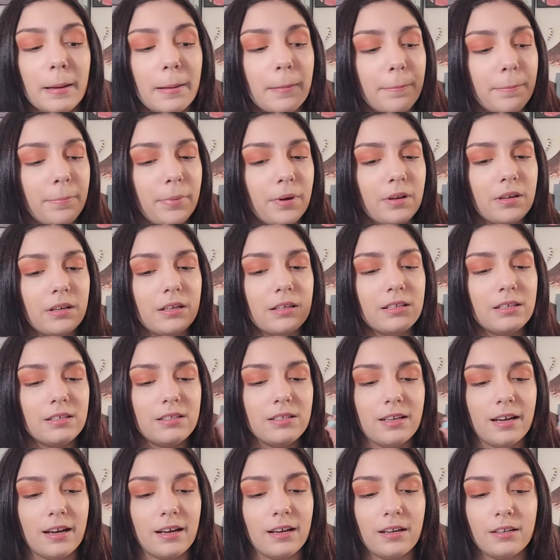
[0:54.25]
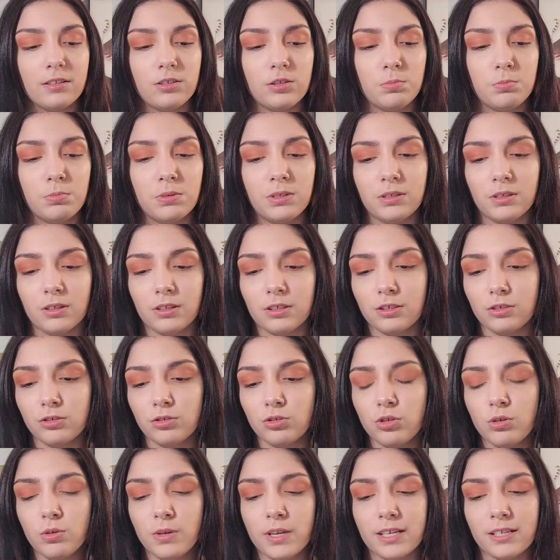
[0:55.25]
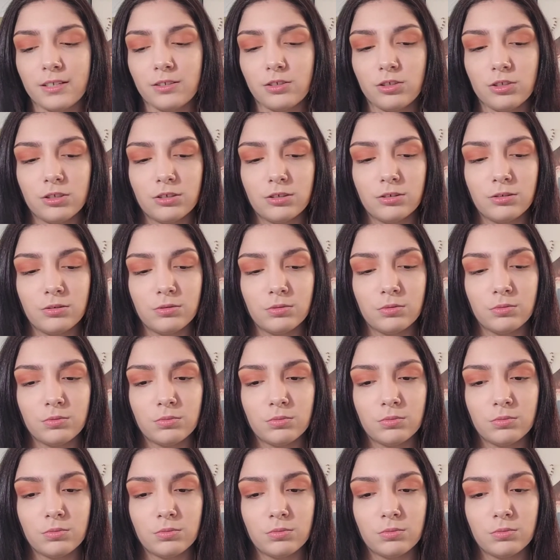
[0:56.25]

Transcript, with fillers: But yeah, it's been like two days, so